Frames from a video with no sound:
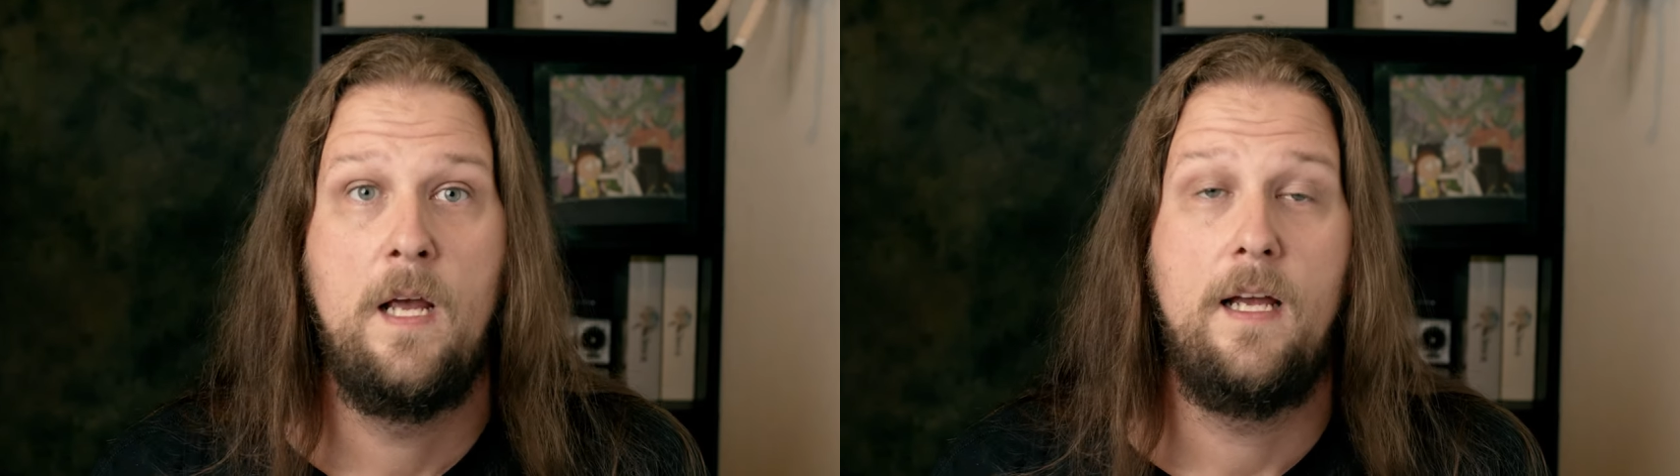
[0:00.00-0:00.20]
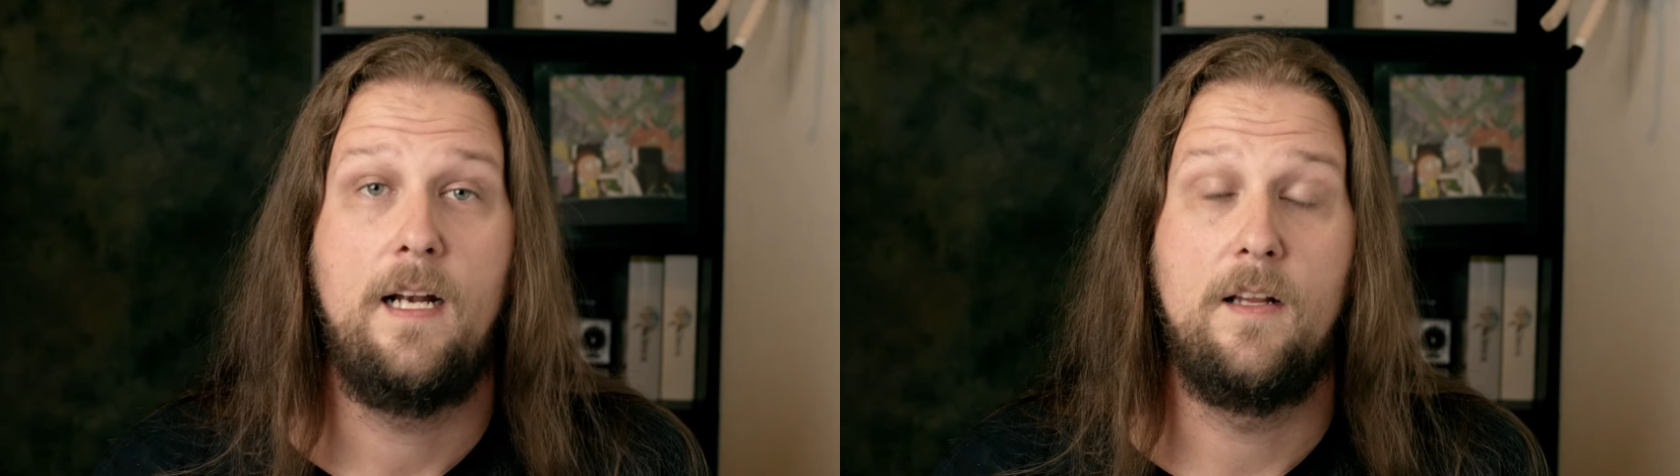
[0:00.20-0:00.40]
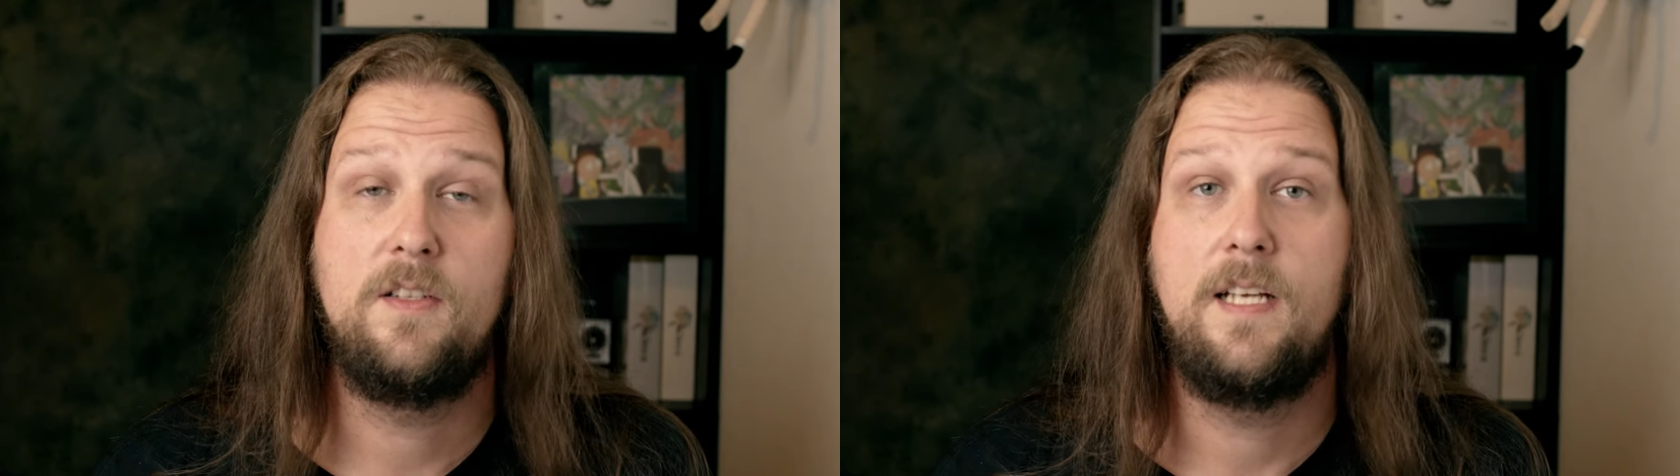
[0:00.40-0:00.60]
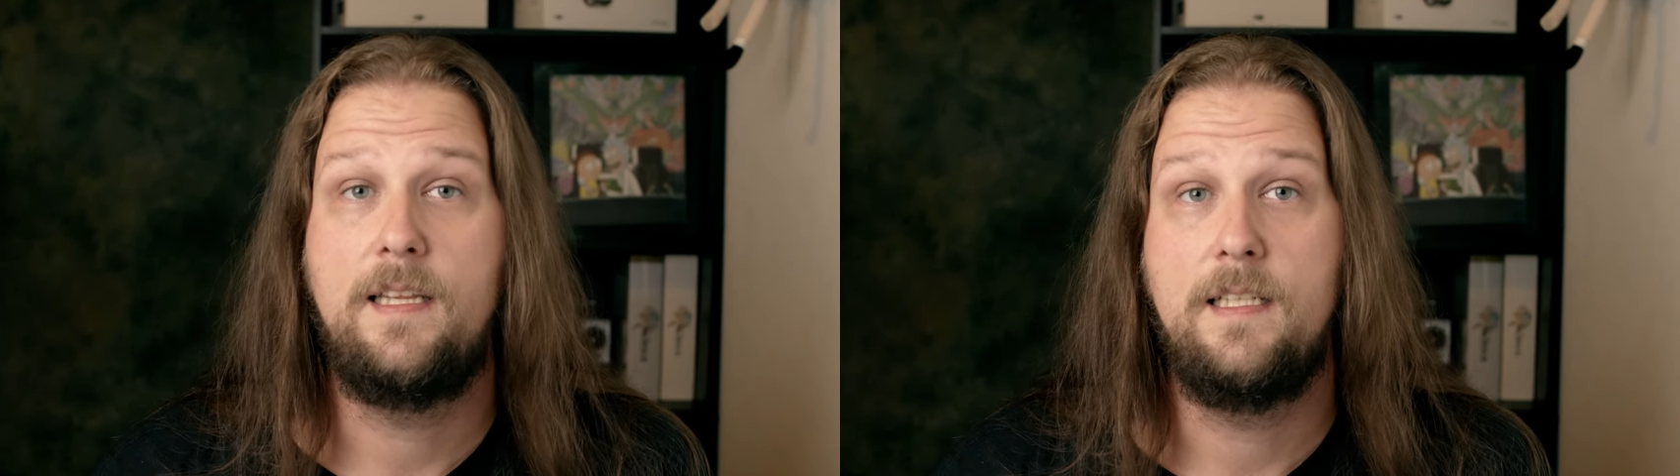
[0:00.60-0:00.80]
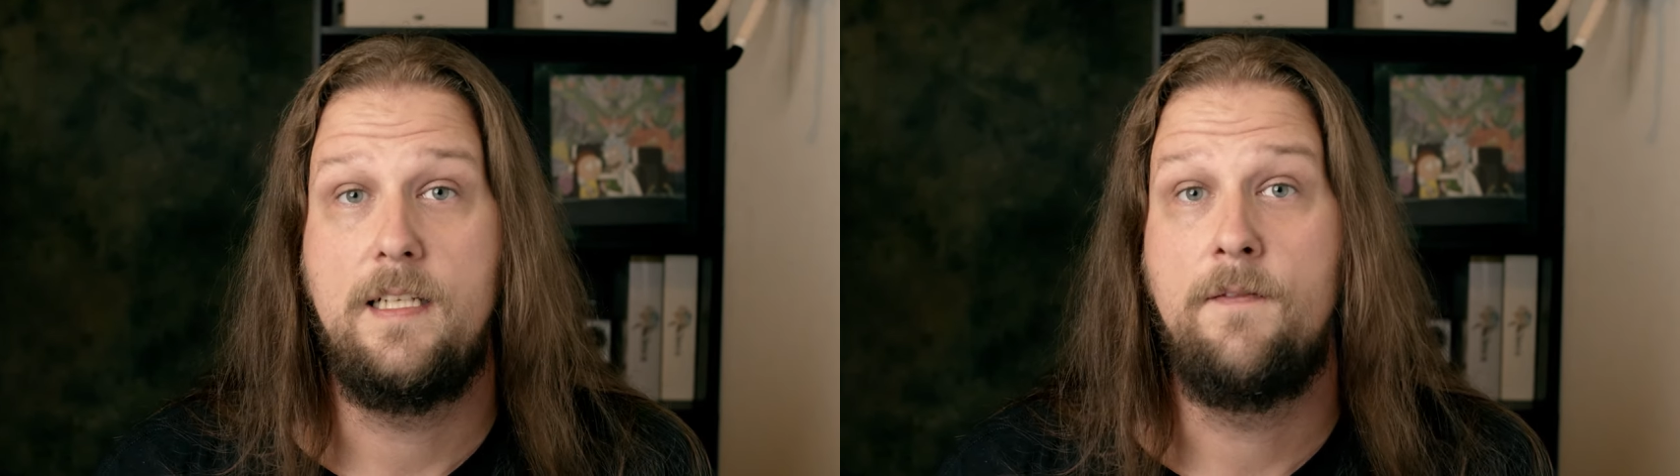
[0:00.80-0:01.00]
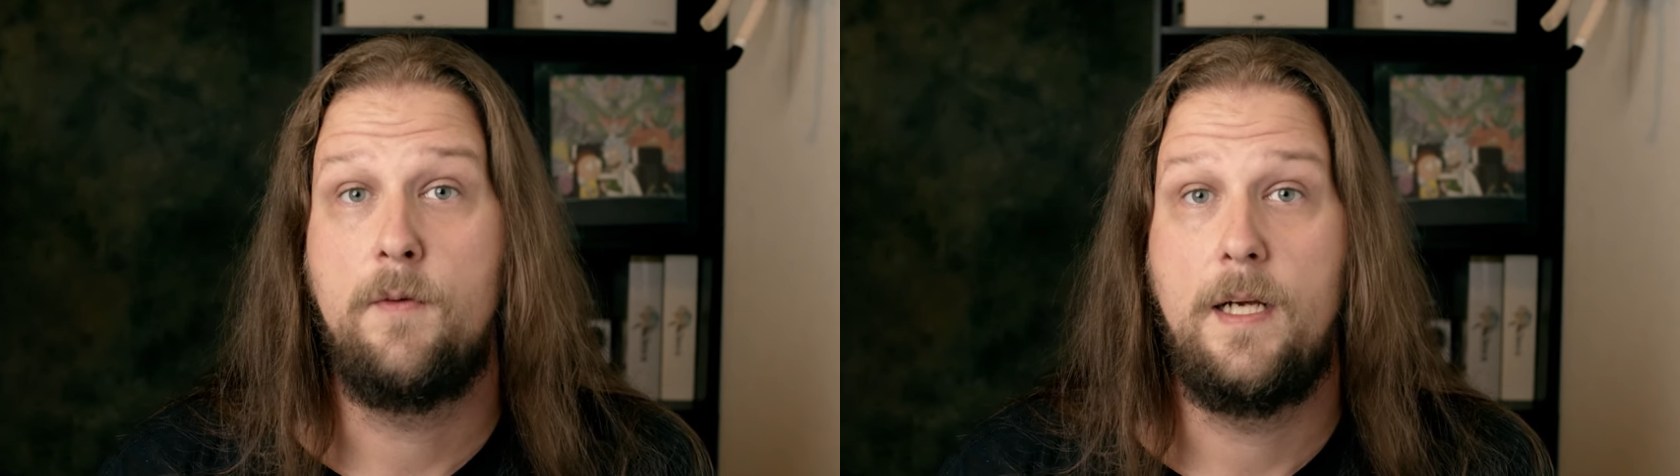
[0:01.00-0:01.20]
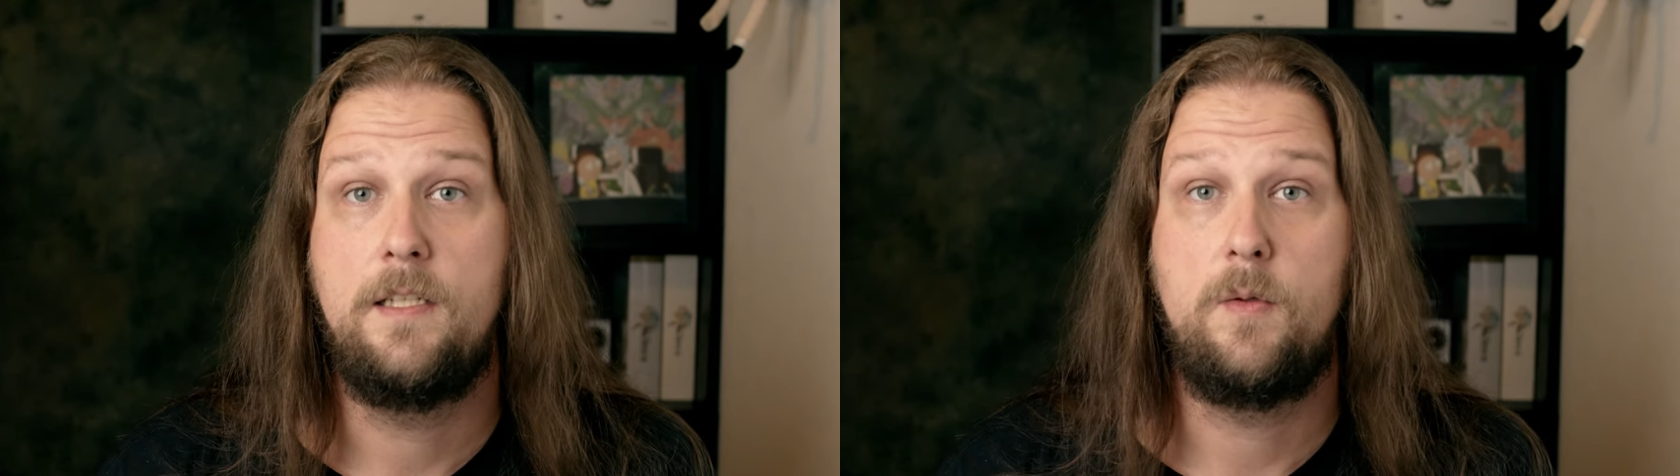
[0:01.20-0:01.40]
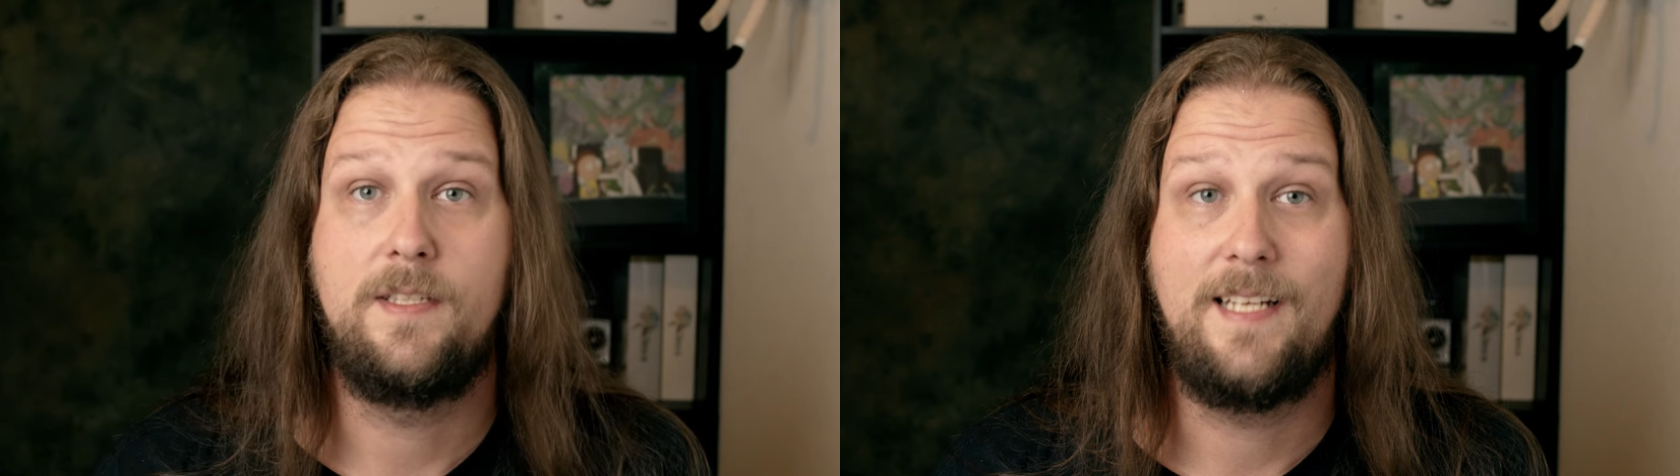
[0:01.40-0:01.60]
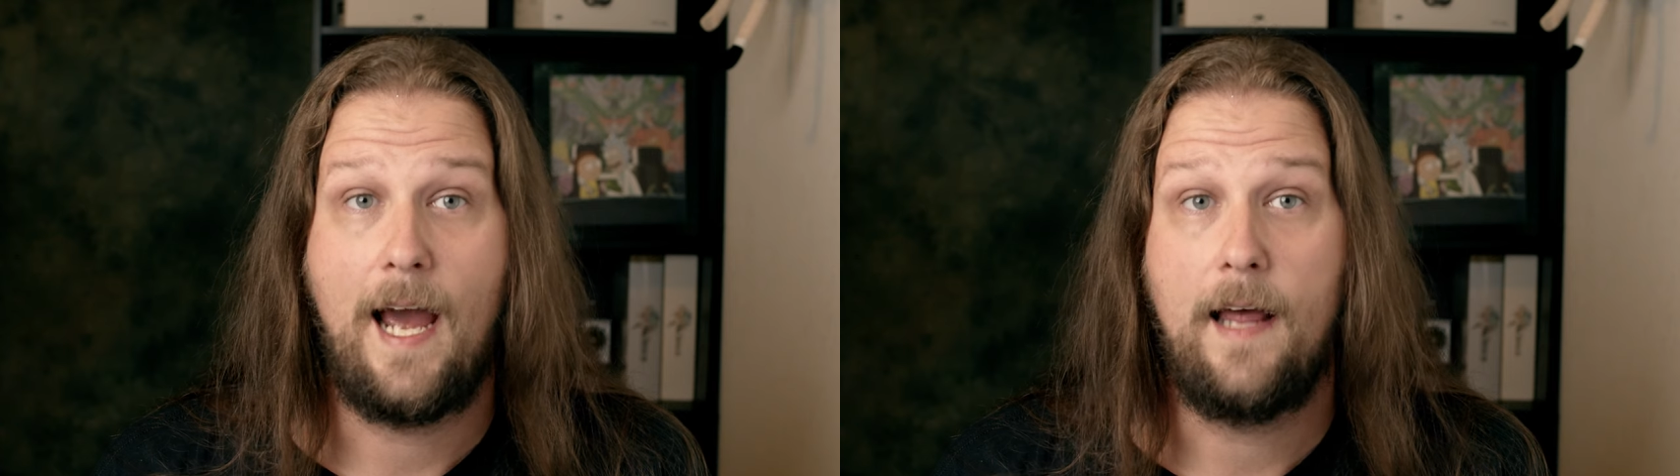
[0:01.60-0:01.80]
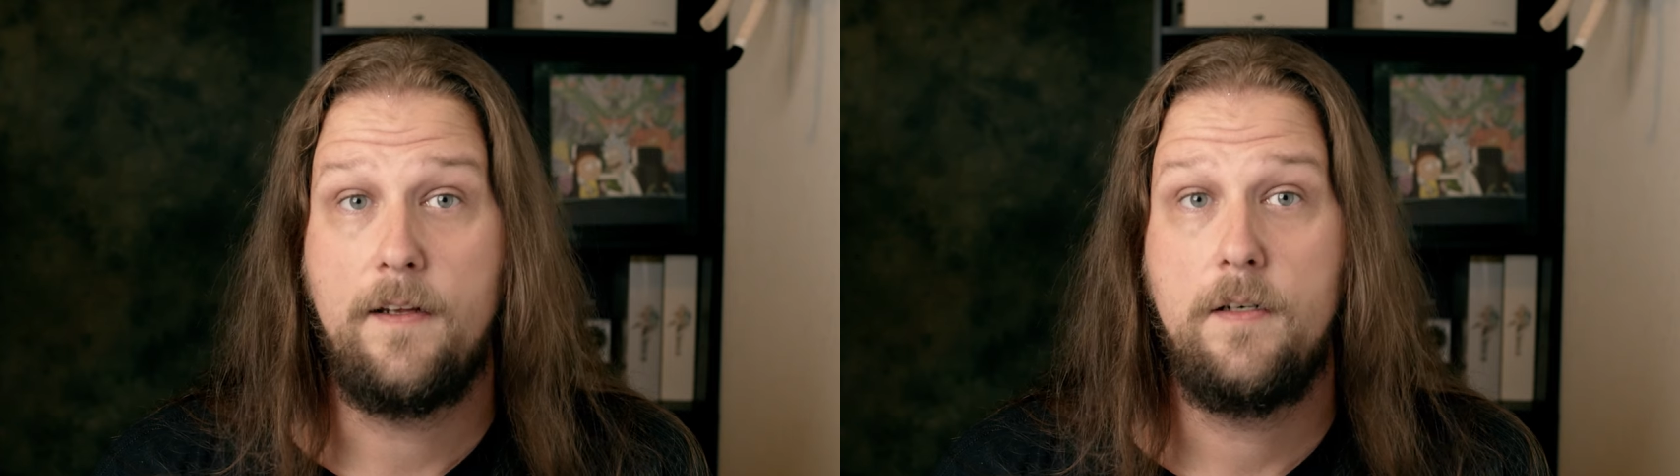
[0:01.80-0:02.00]
and it looks like the information was
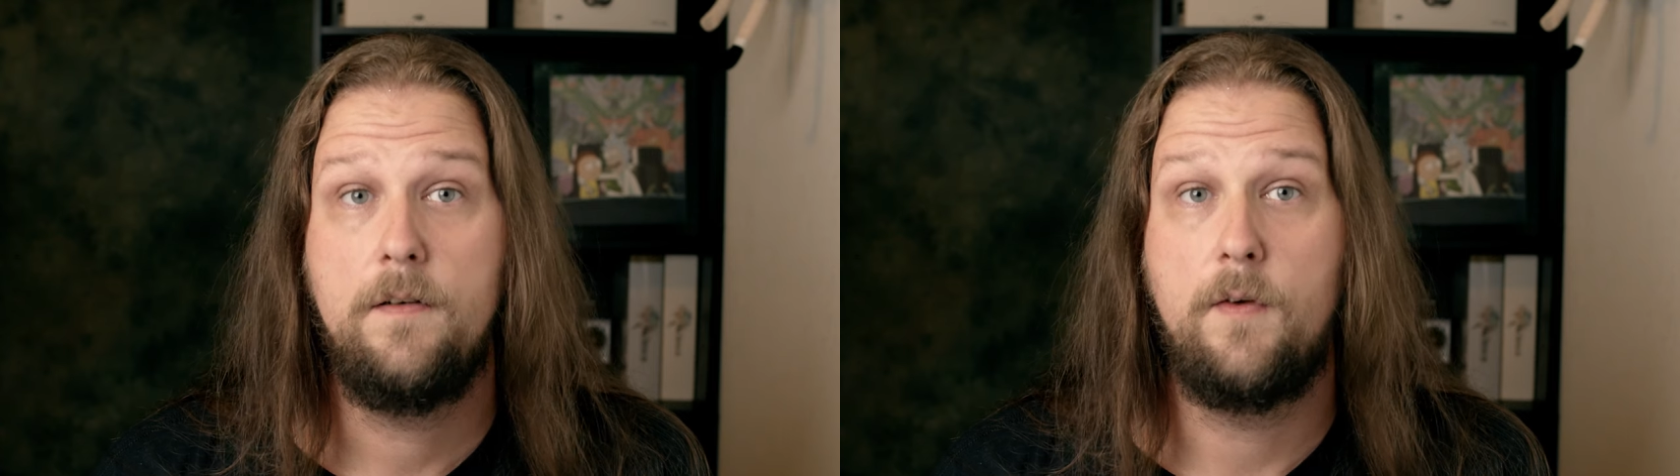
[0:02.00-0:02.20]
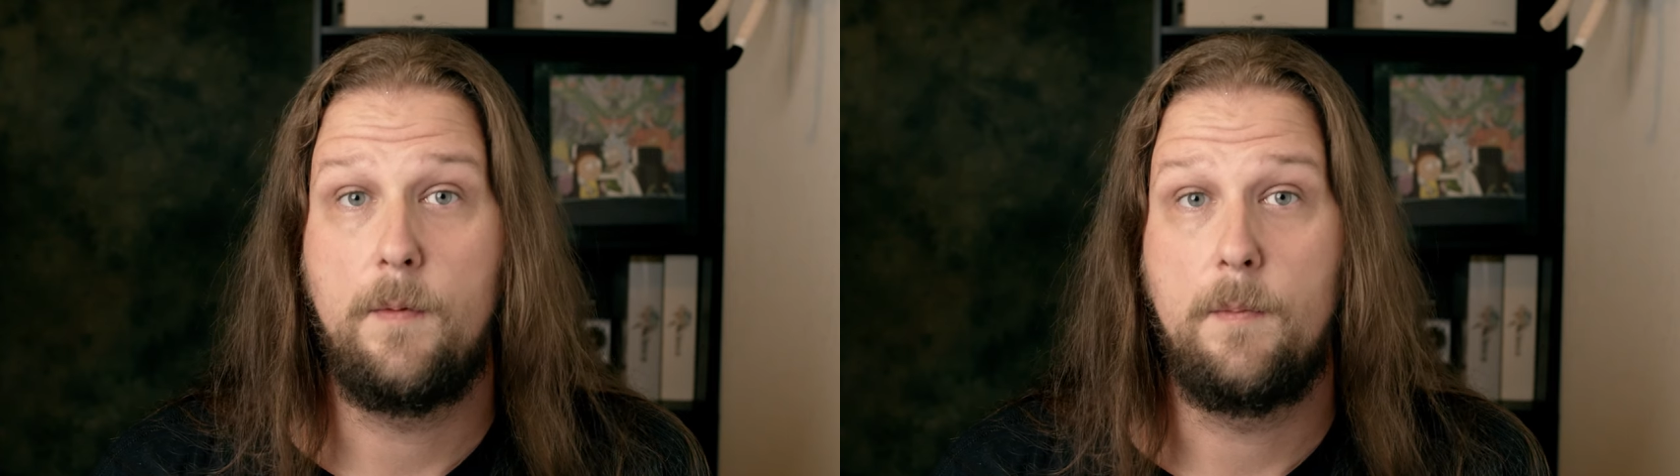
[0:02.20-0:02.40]
gathered from a